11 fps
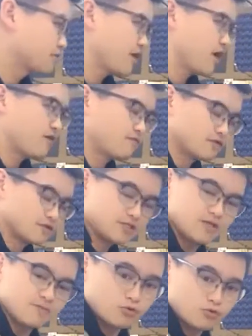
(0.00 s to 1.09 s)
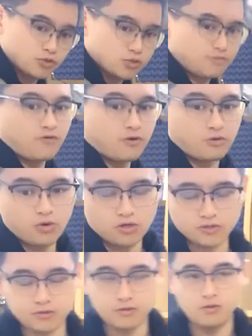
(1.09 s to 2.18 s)
have the same principle for our works.
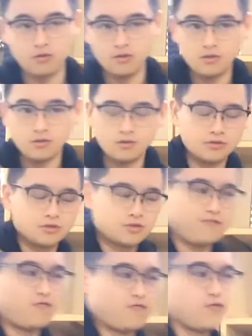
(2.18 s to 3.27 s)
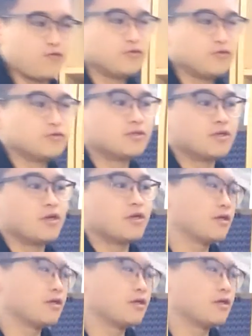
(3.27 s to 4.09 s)
The difference it is the